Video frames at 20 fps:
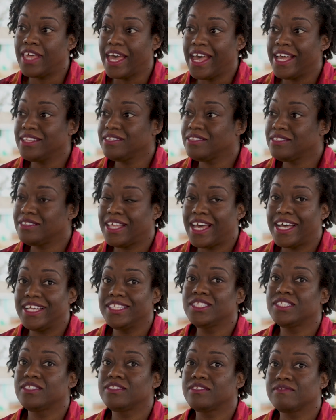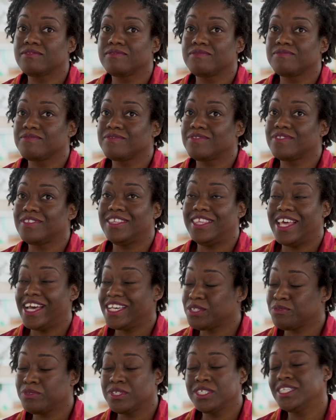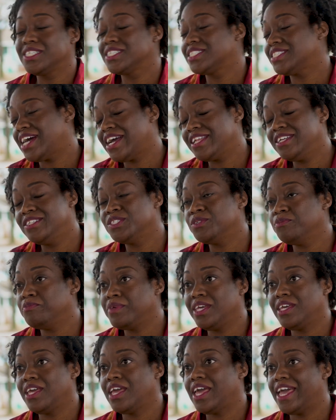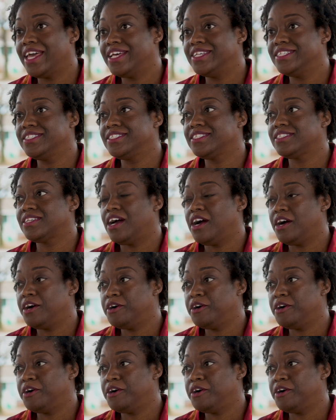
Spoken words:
That's really exciting to me as